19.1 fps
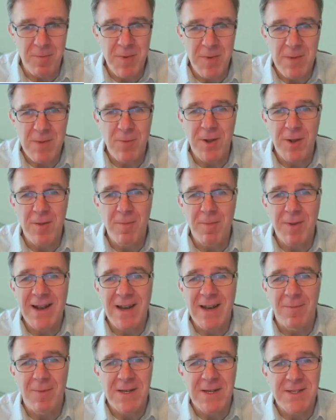people on the
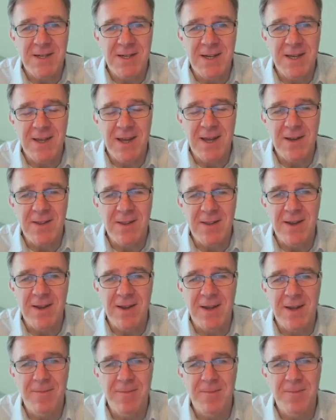planet, basically, at the end of the
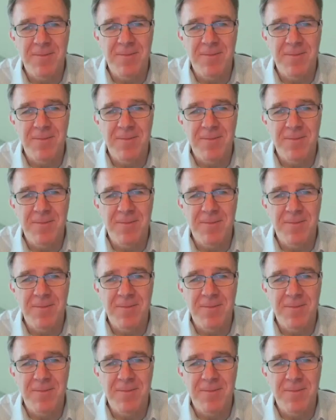day.